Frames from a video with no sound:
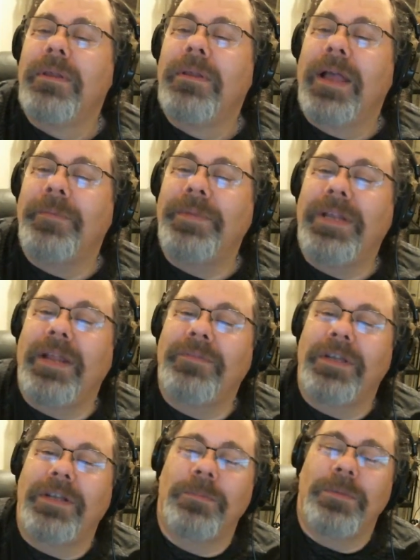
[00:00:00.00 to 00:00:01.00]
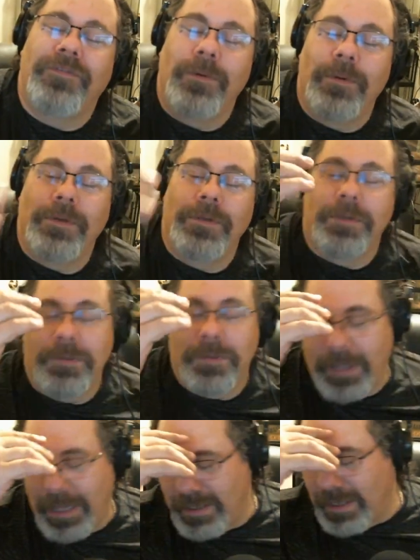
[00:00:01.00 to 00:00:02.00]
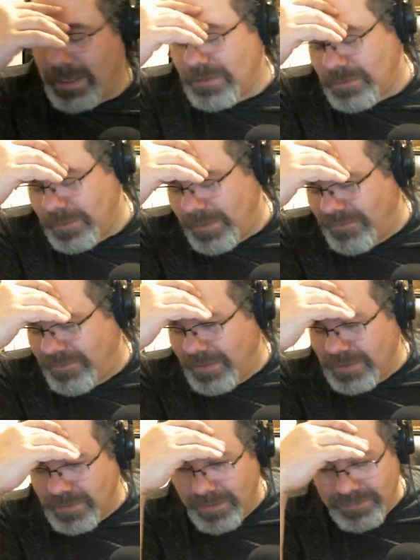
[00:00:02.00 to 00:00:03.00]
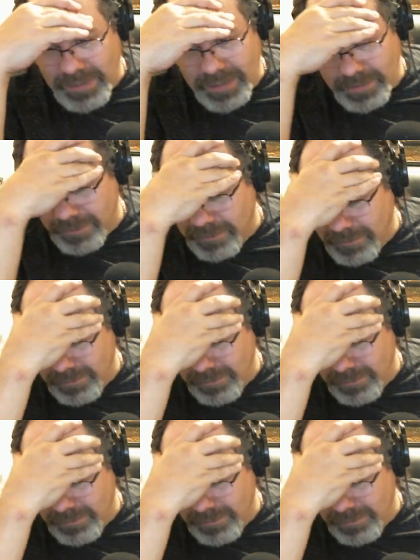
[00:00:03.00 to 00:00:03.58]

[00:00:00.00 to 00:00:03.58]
I mean, I've done it before in Google Hangouts with my friends where I've taken